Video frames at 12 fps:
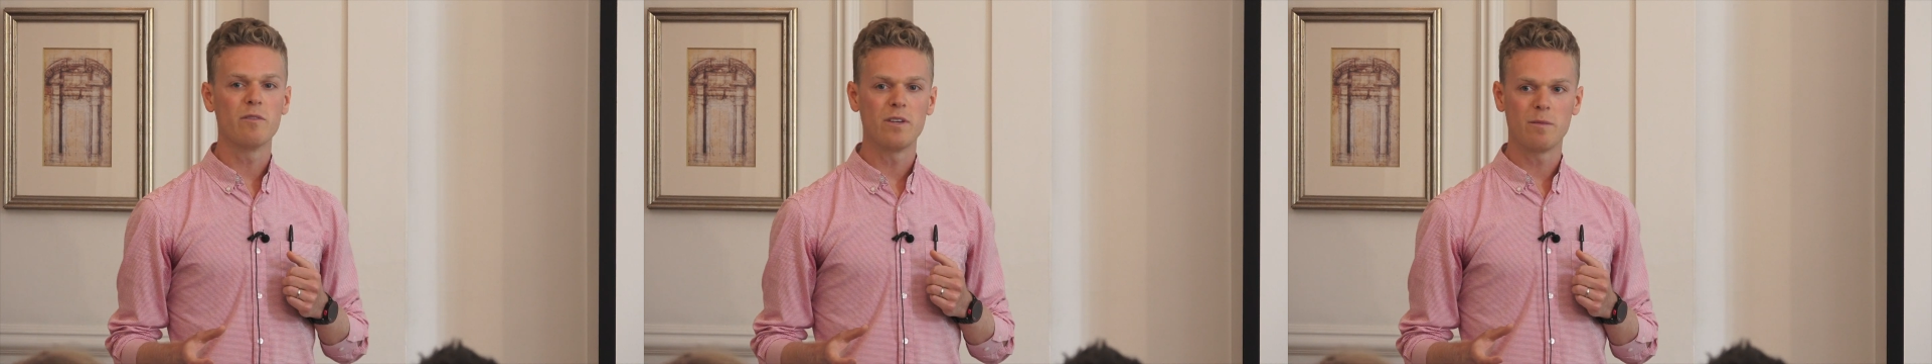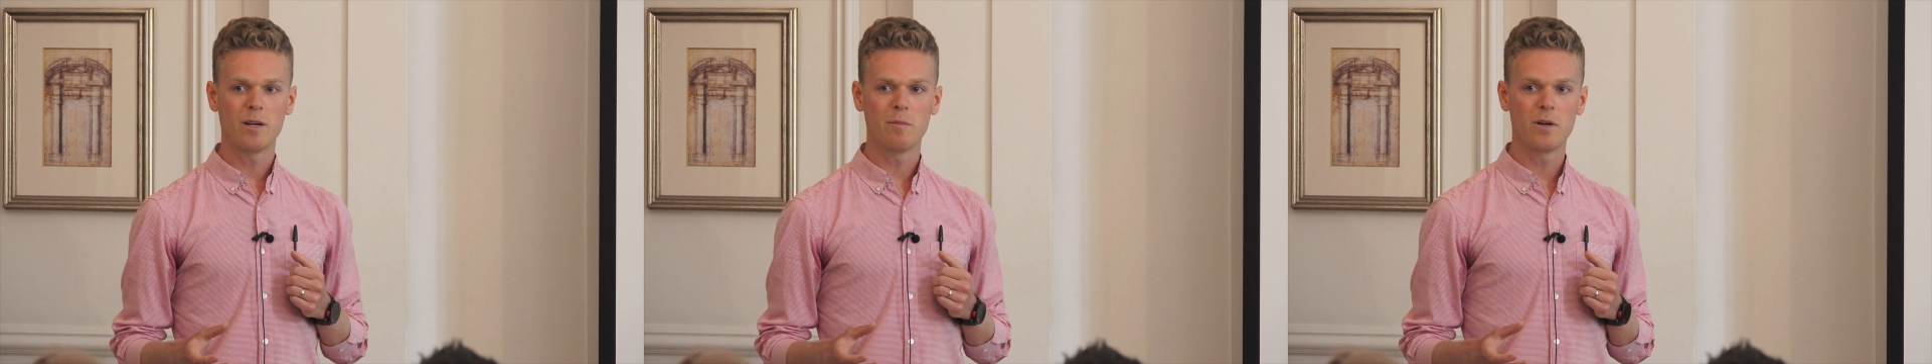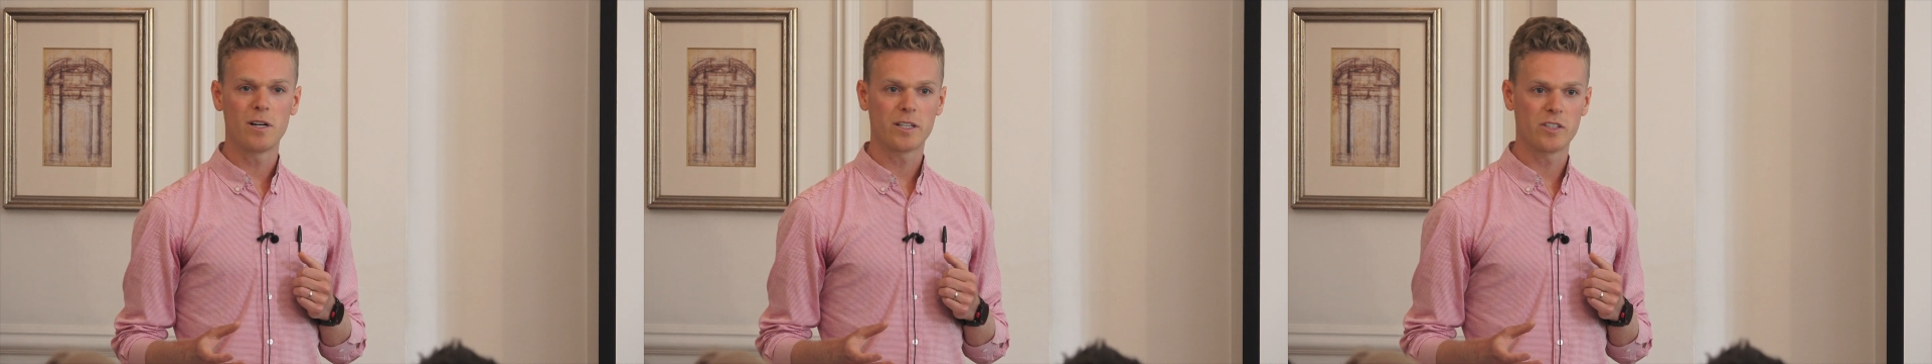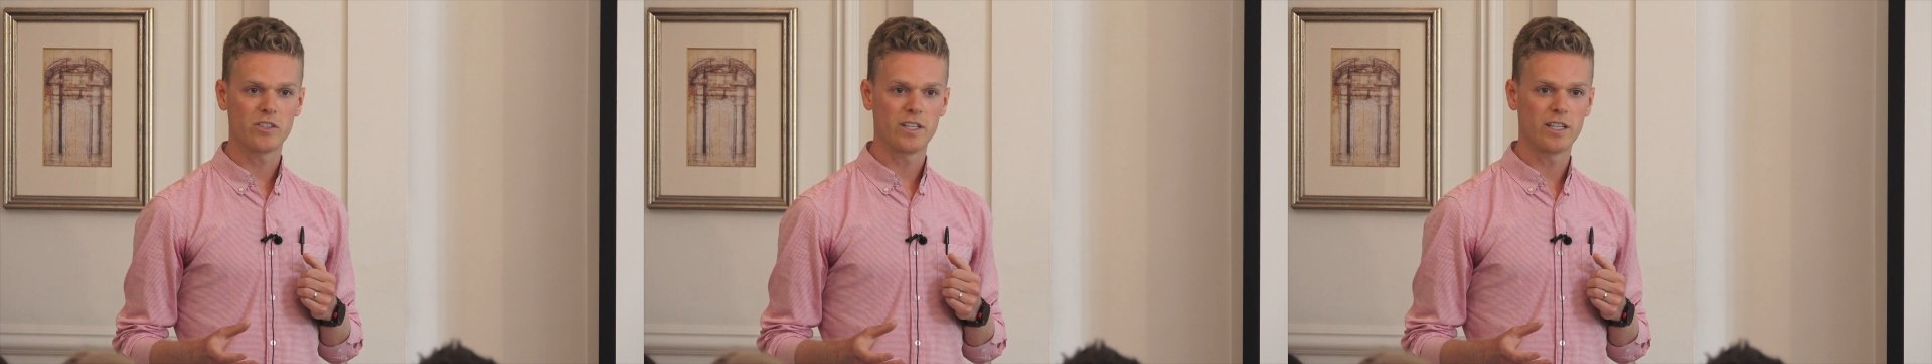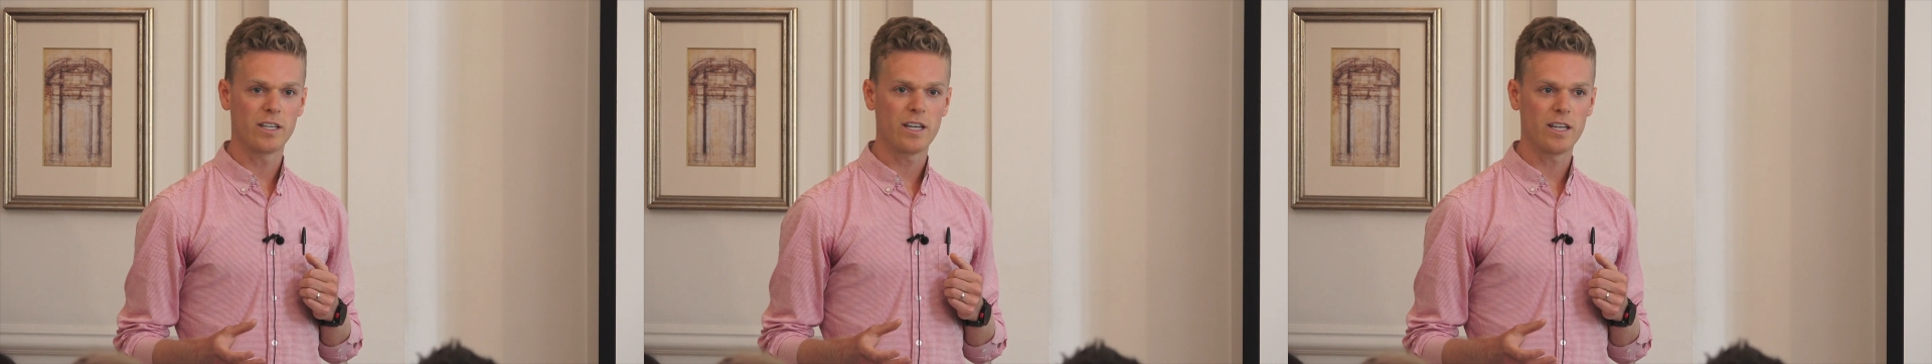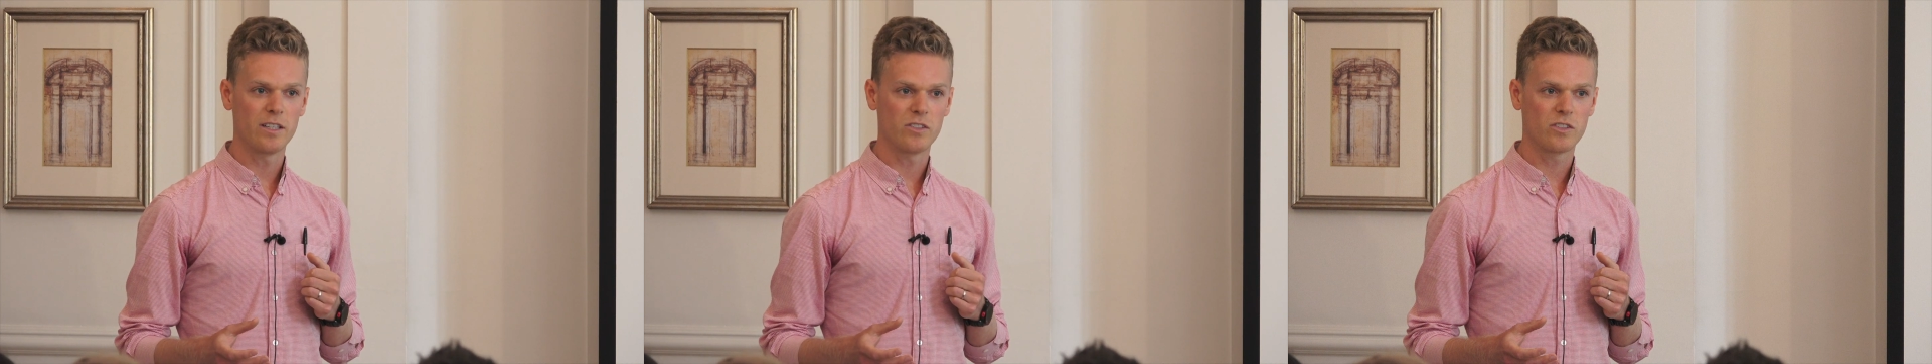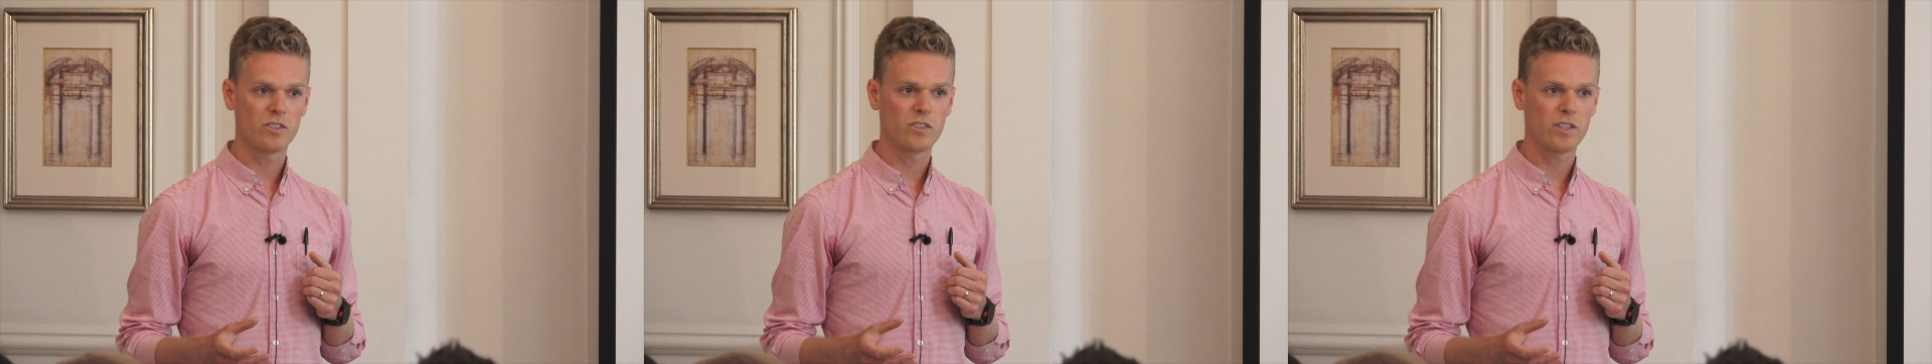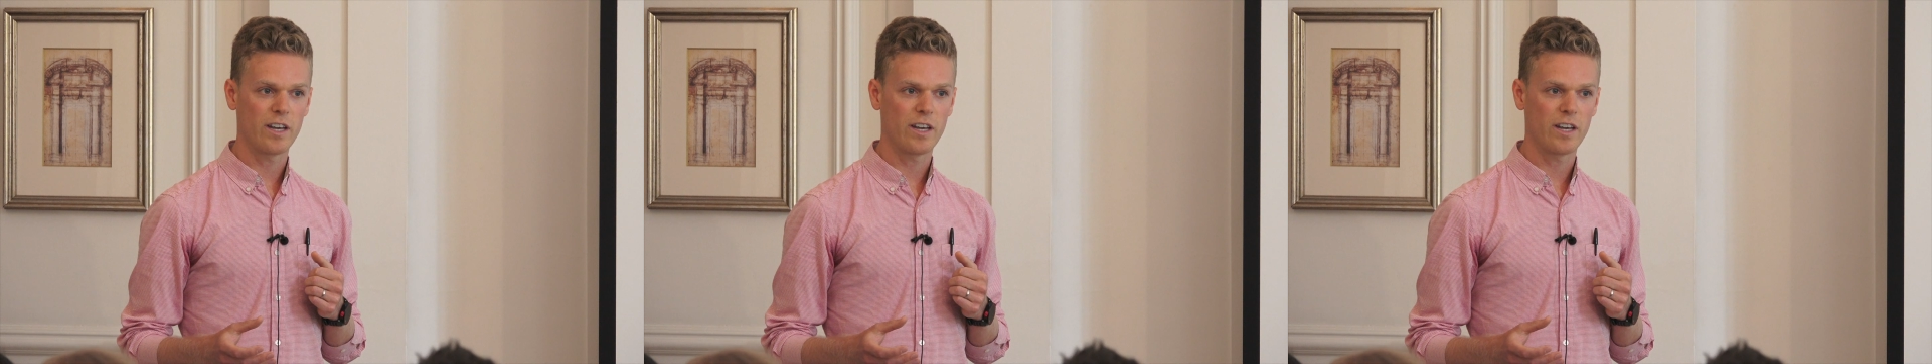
of email marketing is